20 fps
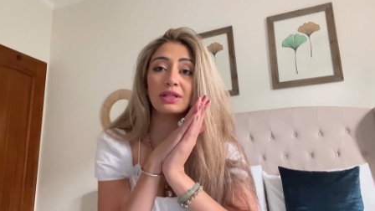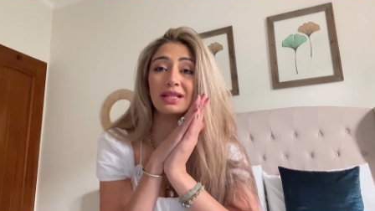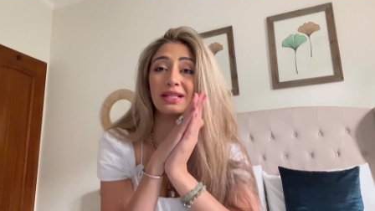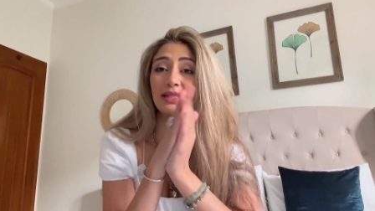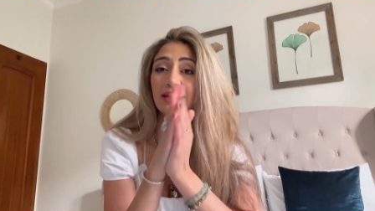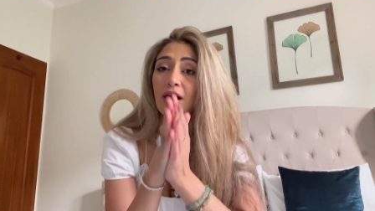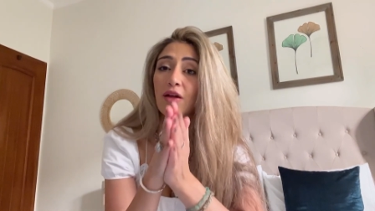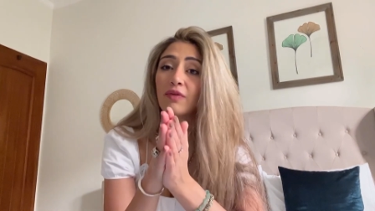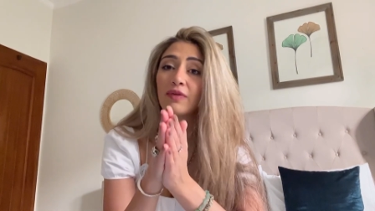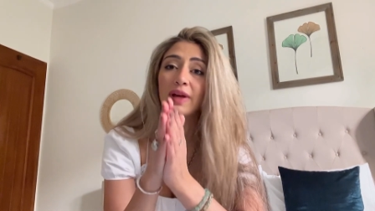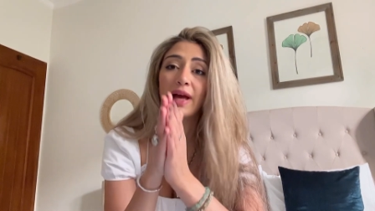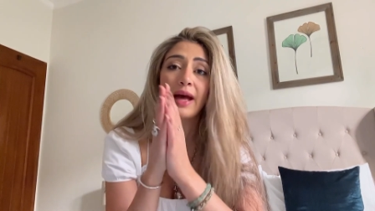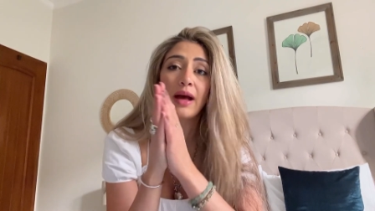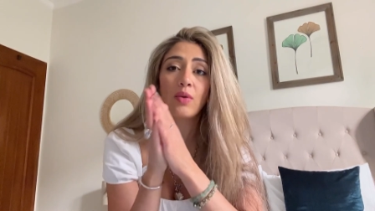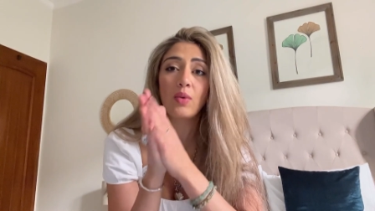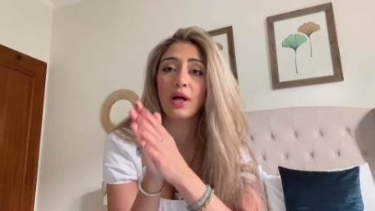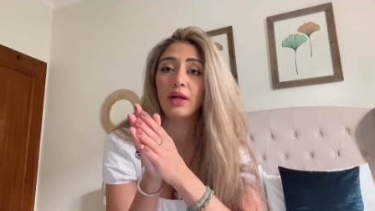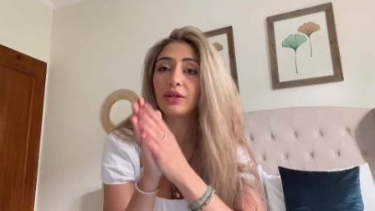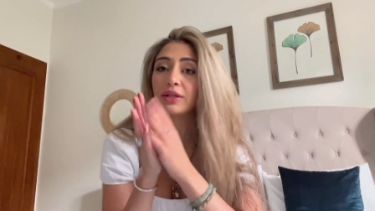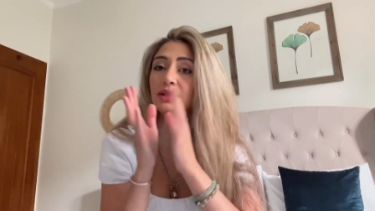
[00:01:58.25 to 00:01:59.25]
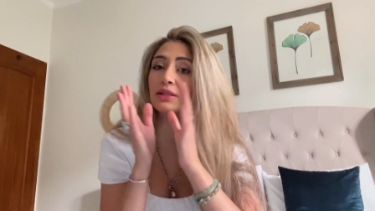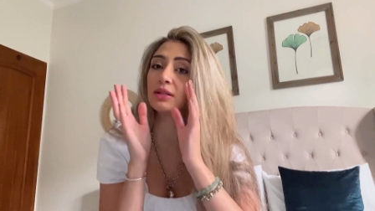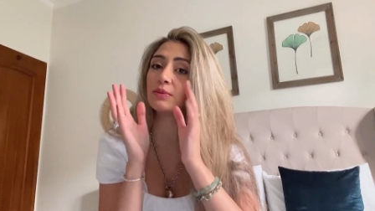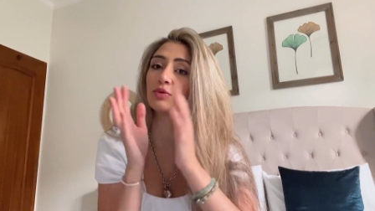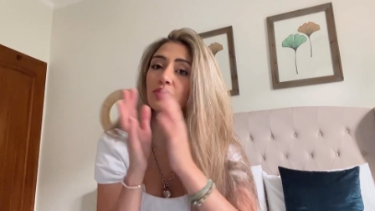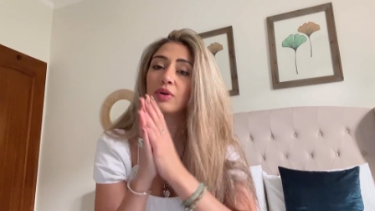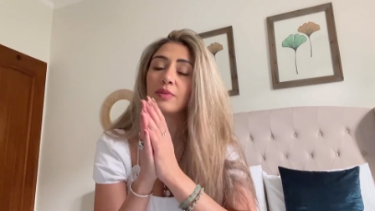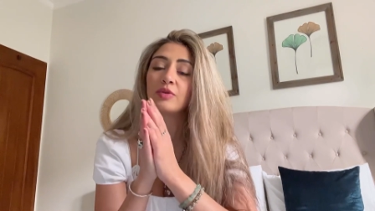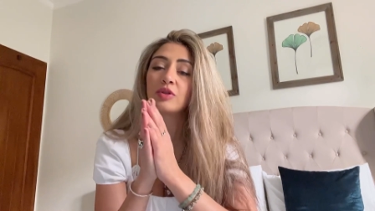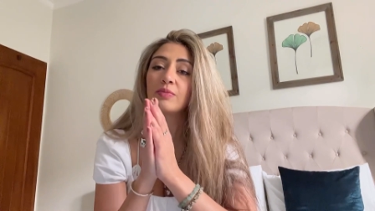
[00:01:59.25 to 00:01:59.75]
a self-care wellness
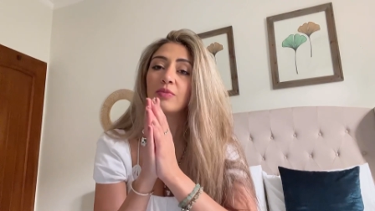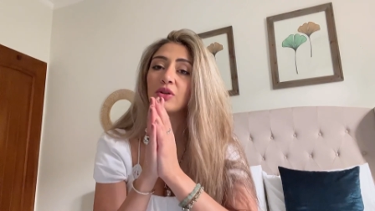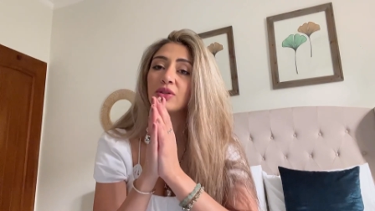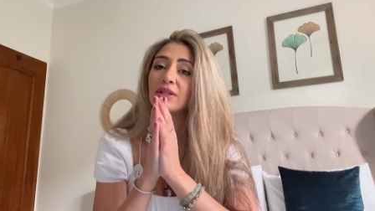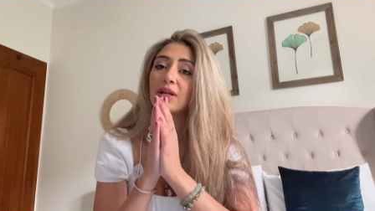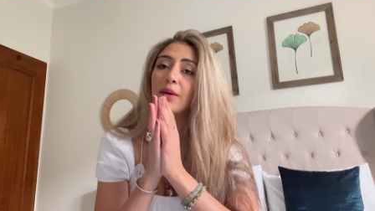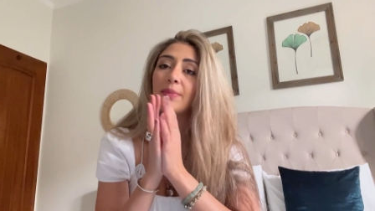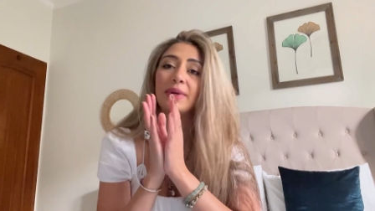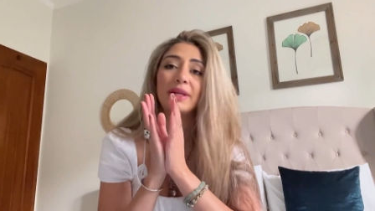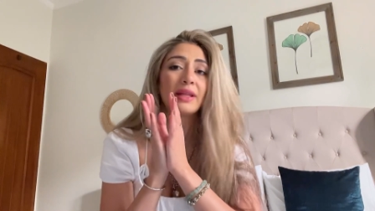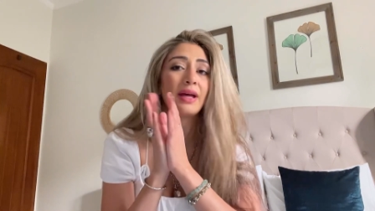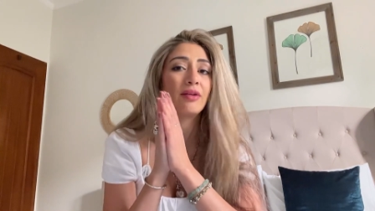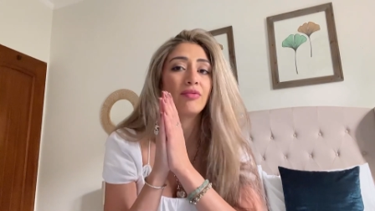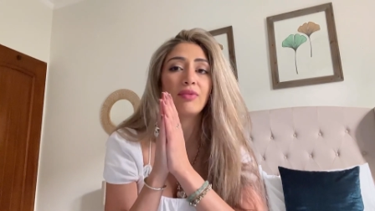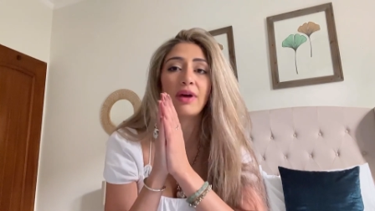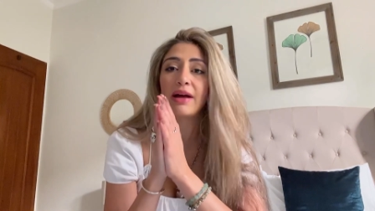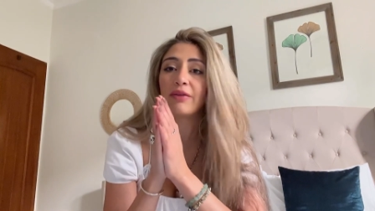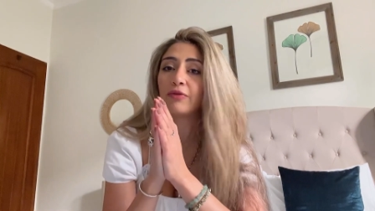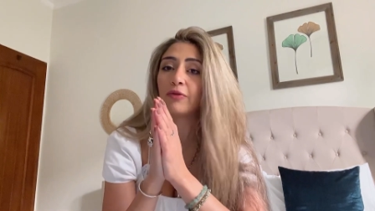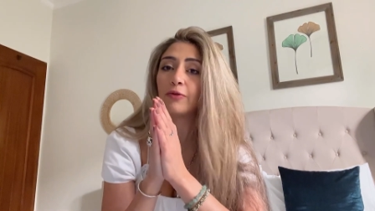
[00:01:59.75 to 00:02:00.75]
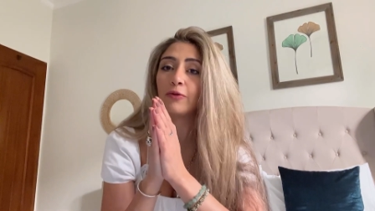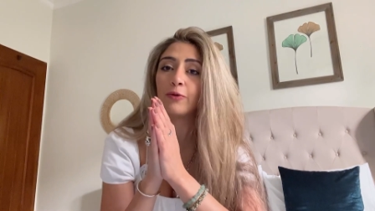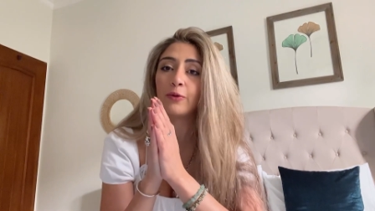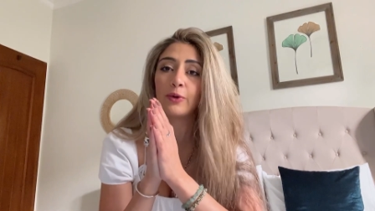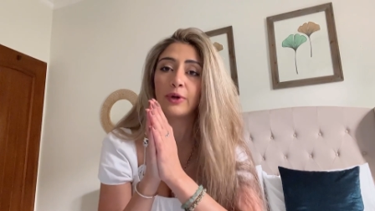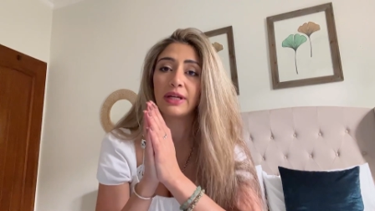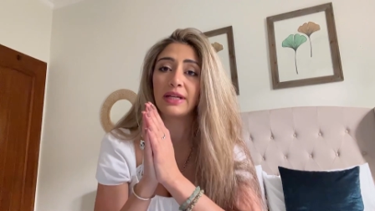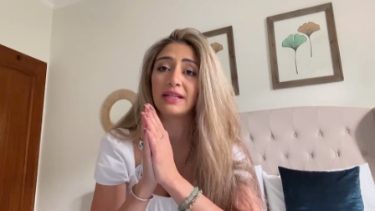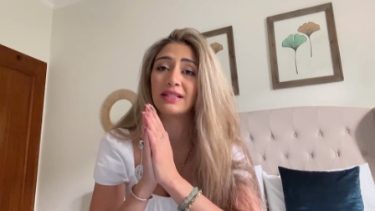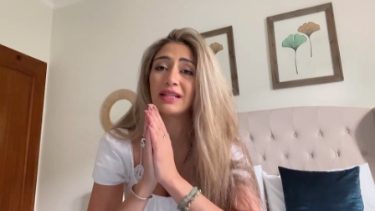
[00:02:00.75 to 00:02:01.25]
subscription box company that I ran for
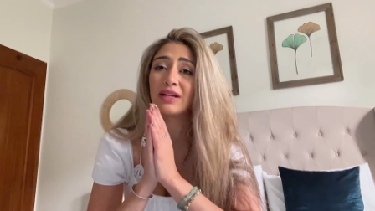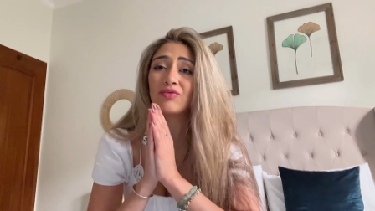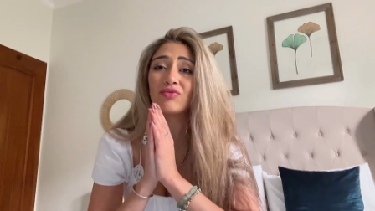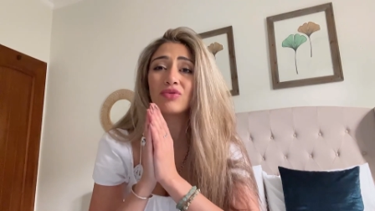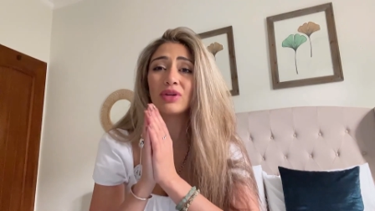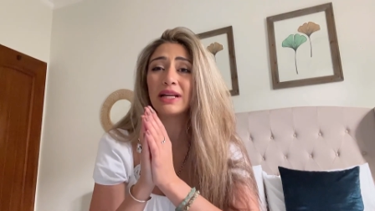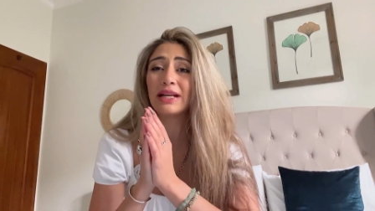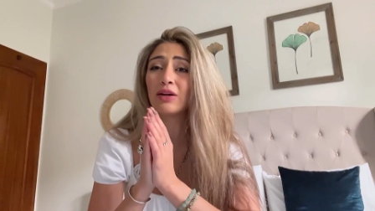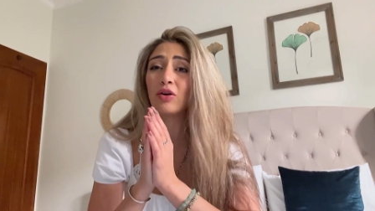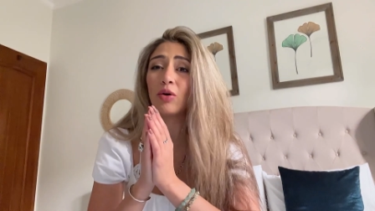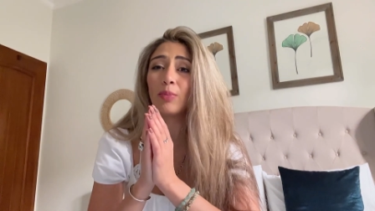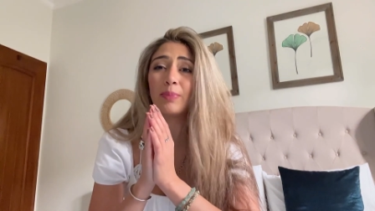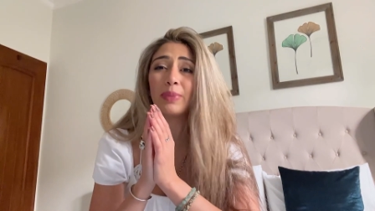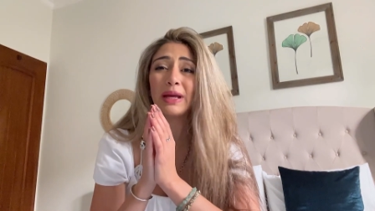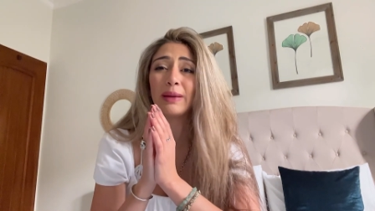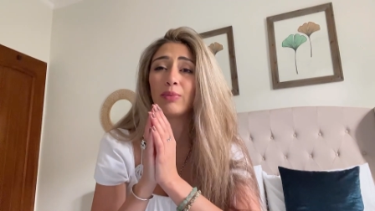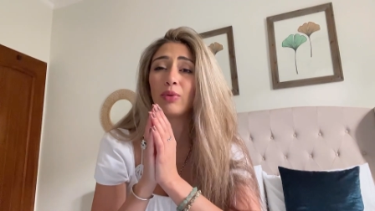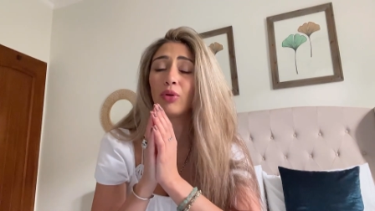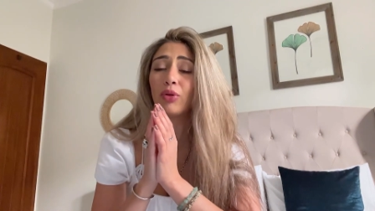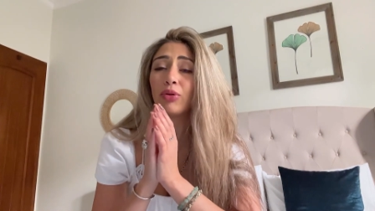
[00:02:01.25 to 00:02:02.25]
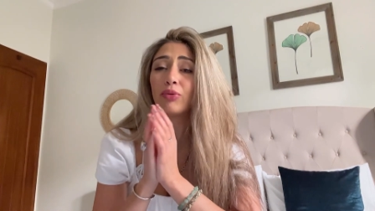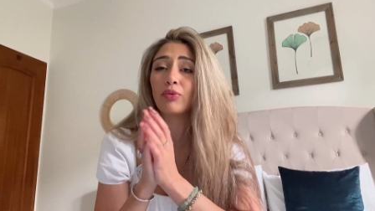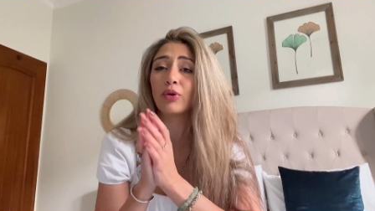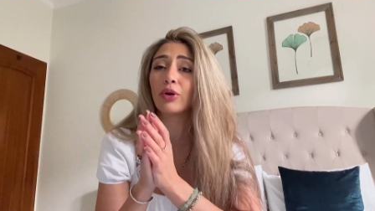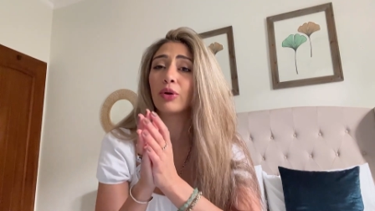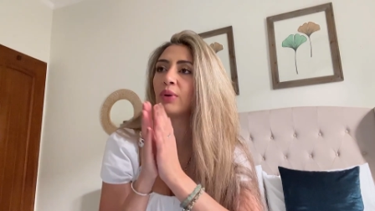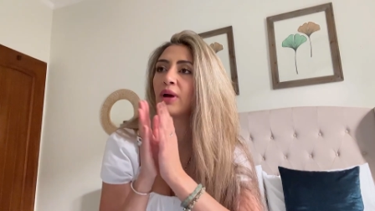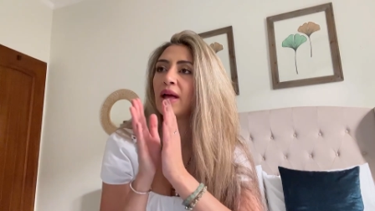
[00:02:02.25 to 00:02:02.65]
4 years and really got people through